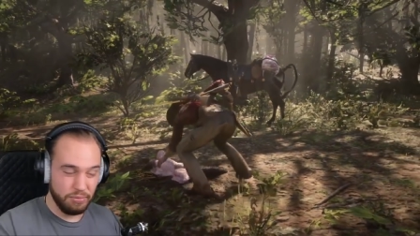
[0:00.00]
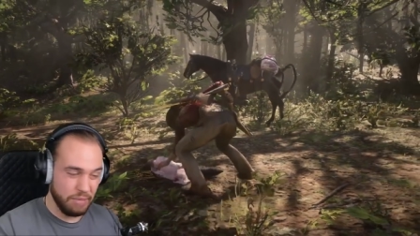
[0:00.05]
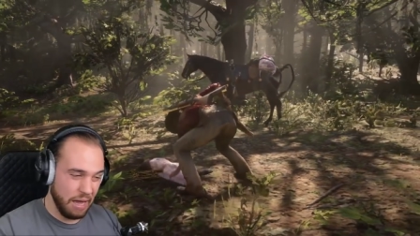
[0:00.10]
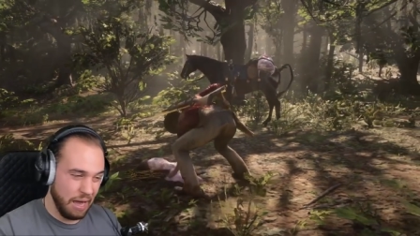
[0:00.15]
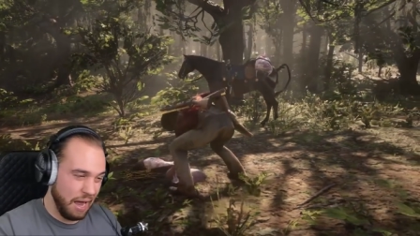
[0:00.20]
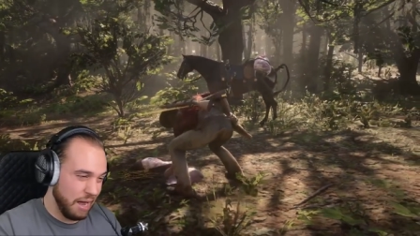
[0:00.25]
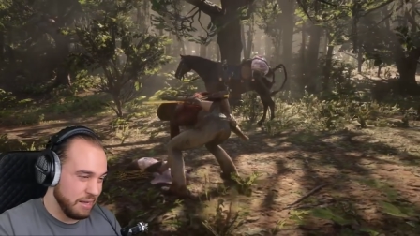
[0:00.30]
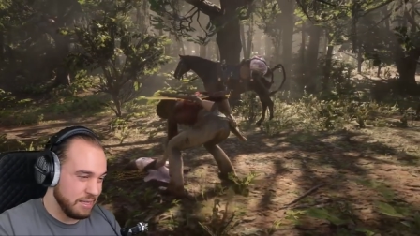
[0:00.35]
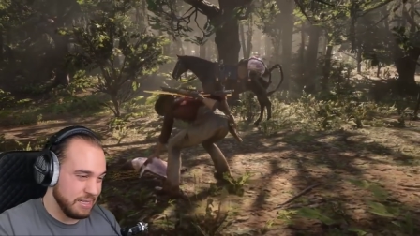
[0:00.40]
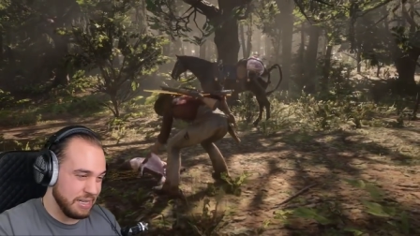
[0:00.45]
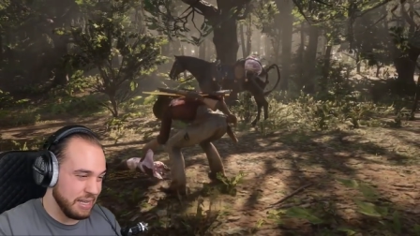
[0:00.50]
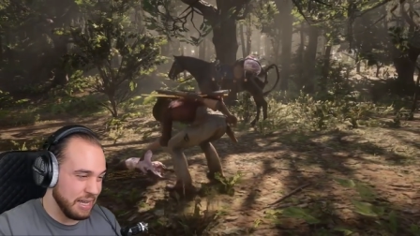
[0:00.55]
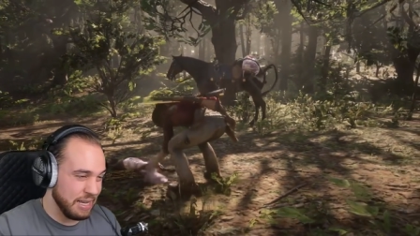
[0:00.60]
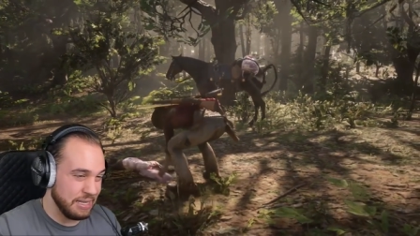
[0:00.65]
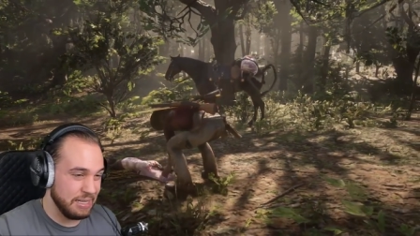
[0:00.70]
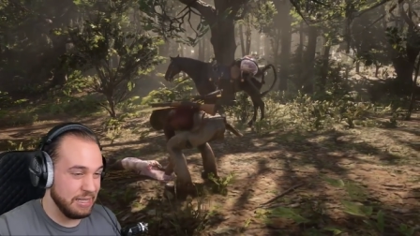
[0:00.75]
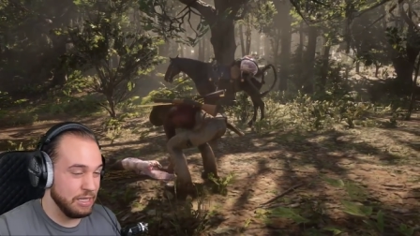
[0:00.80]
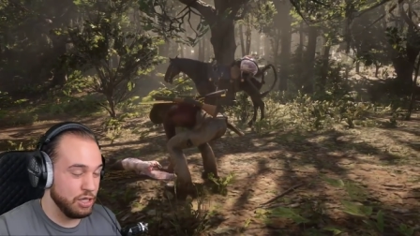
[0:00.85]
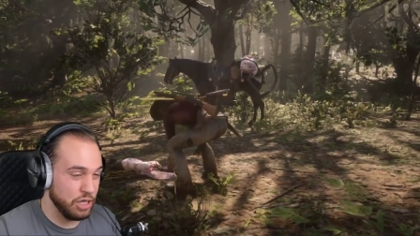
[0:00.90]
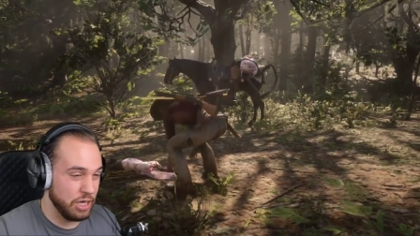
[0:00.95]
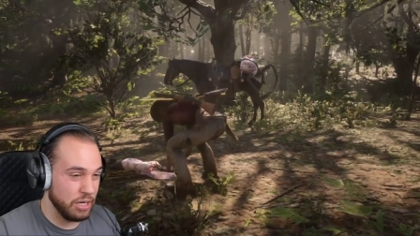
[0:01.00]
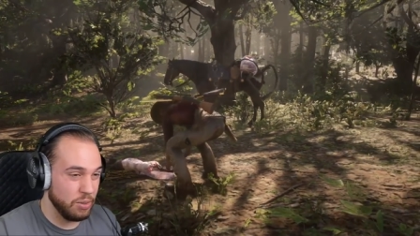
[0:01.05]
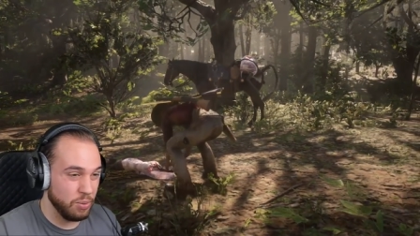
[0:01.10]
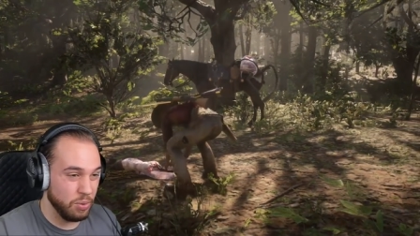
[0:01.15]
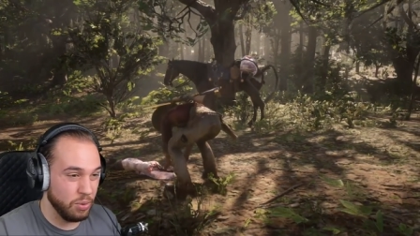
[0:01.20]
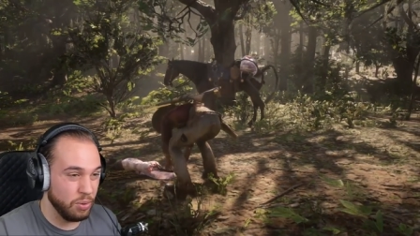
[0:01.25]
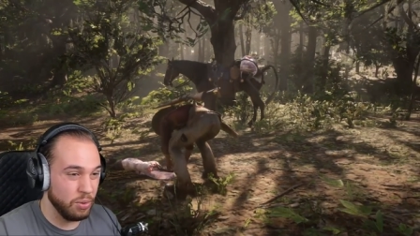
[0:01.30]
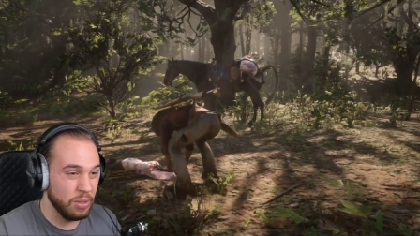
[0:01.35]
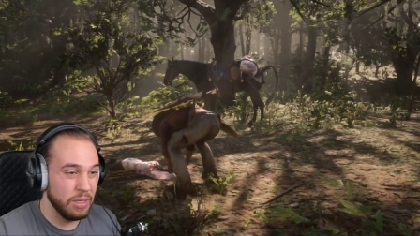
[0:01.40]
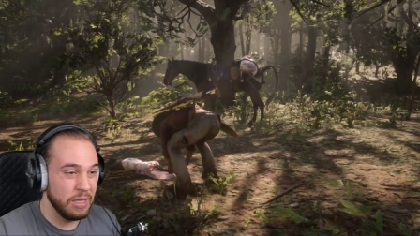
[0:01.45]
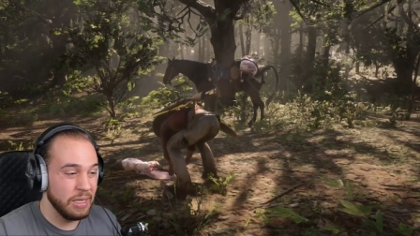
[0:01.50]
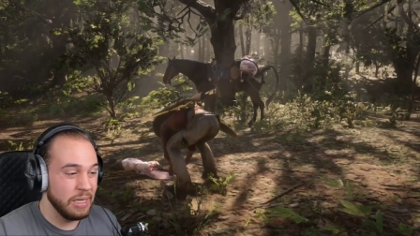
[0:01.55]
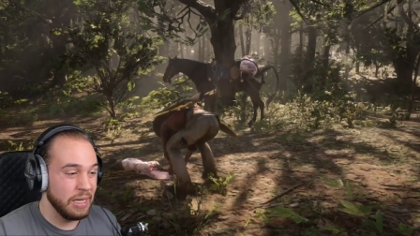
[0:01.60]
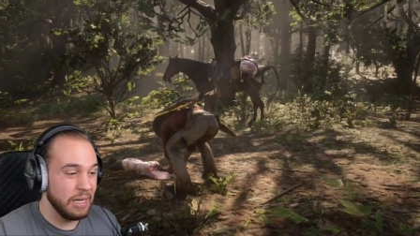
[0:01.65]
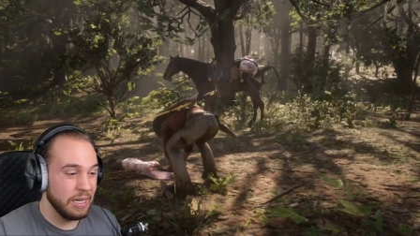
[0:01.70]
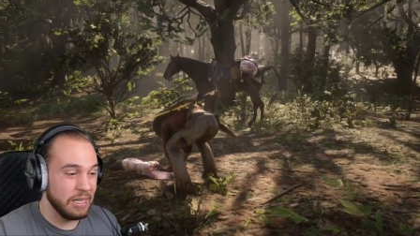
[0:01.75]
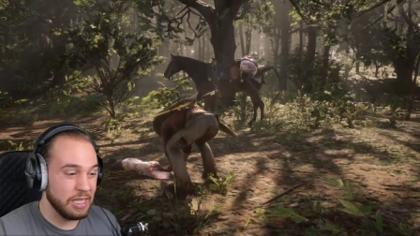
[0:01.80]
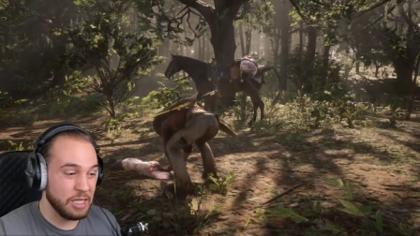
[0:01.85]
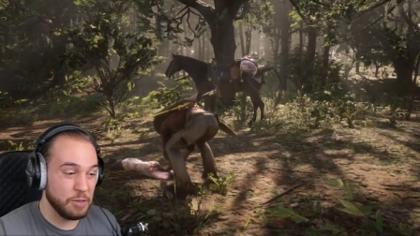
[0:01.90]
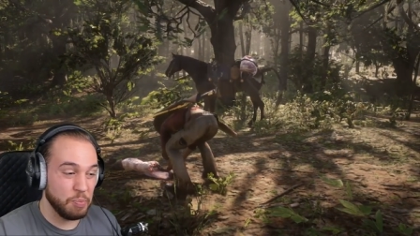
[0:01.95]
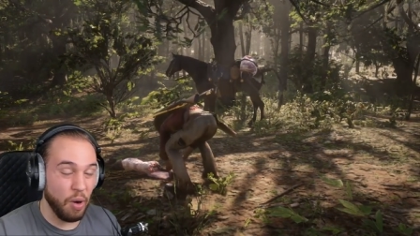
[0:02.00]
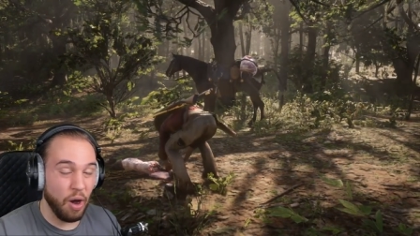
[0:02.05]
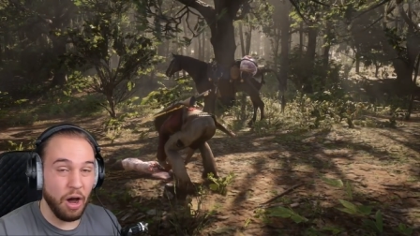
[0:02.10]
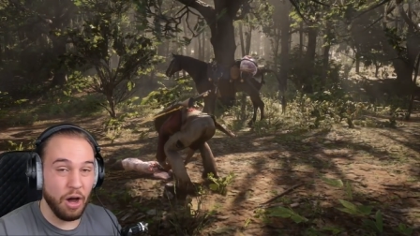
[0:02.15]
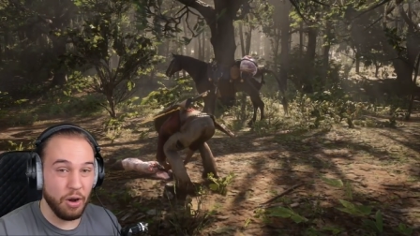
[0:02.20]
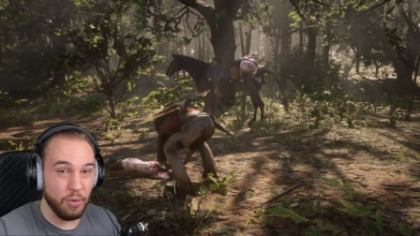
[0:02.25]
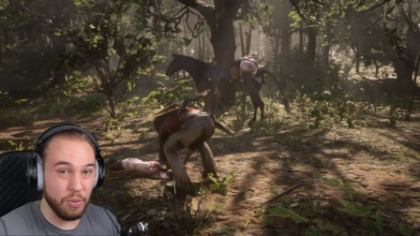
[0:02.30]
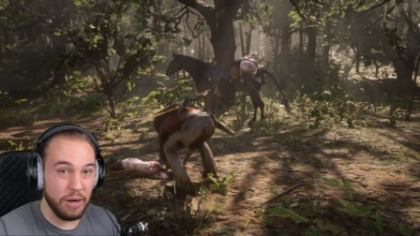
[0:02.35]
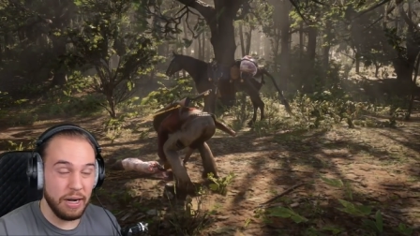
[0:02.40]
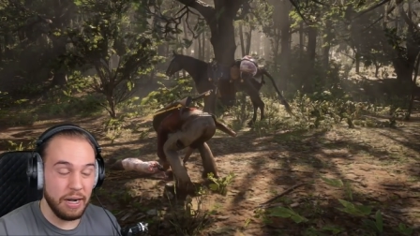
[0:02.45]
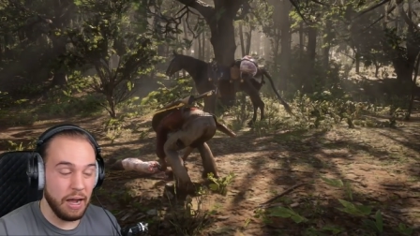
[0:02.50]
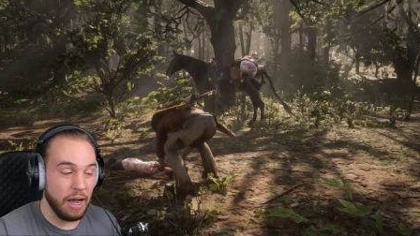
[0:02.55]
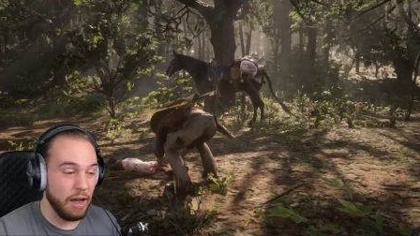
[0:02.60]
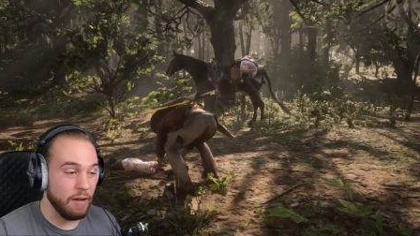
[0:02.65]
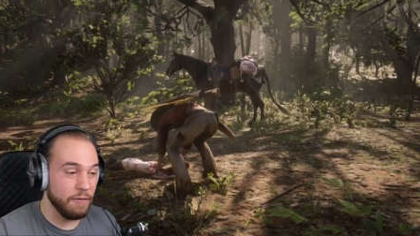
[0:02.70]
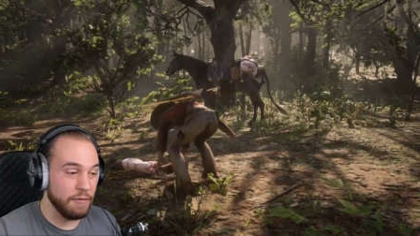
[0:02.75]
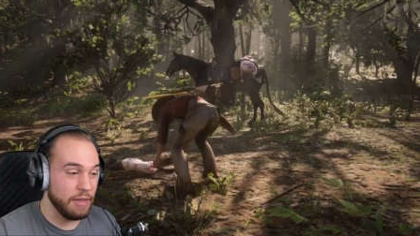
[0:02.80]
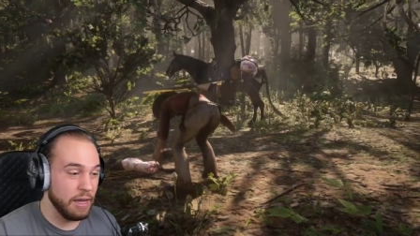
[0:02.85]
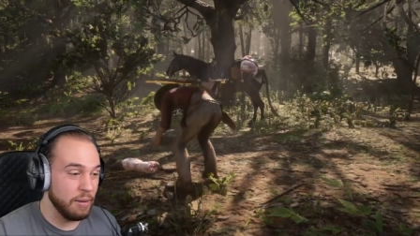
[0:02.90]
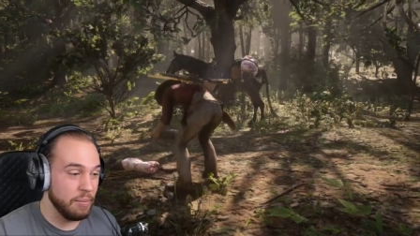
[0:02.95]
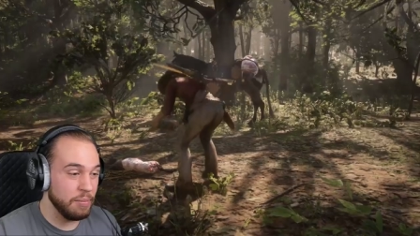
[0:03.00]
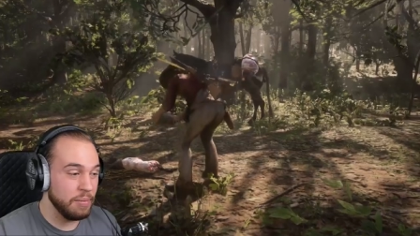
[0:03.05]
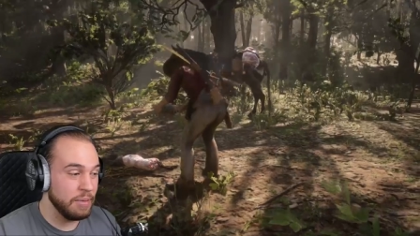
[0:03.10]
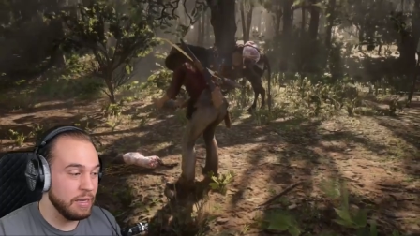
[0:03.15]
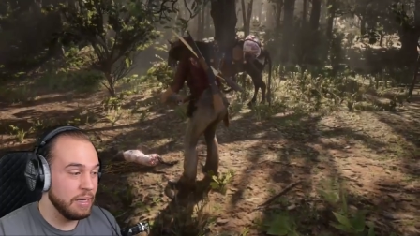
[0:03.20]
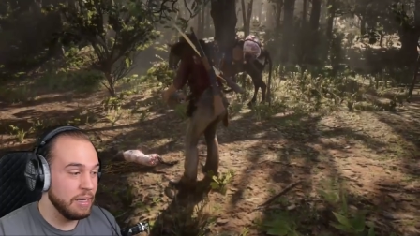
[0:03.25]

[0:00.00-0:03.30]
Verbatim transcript: I'd say that's the general spawn rate of them.